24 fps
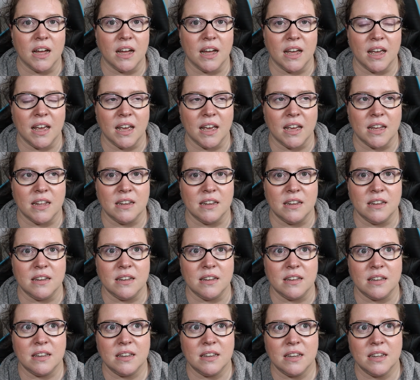
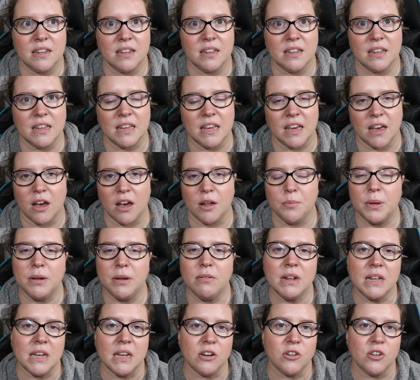and yeah, I'd be
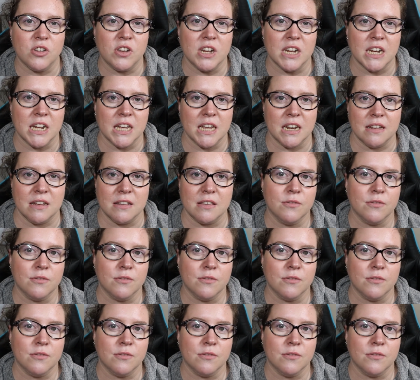really interested in getting